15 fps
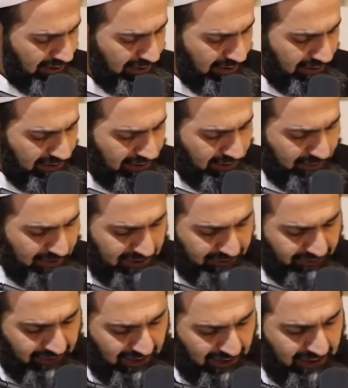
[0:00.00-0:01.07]
these
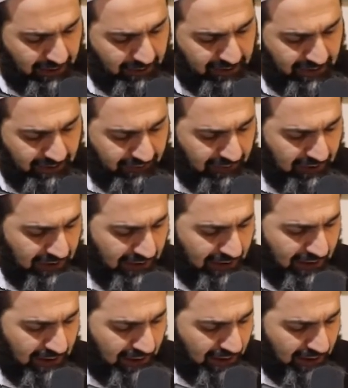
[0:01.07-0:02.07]
specific adabs every day,